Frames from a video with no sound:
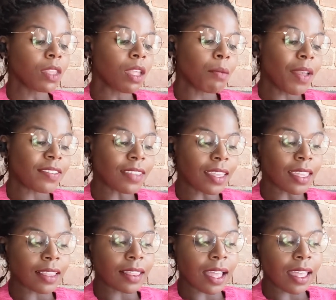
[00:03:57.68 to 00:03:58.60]
My
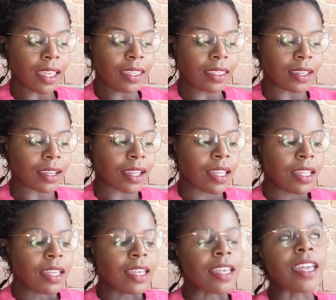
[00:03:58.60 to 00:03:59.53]
second like,
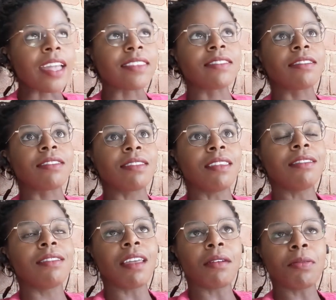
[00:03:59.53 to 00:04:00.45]
it's
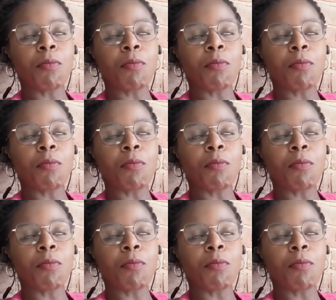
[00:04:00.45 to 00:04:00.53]
the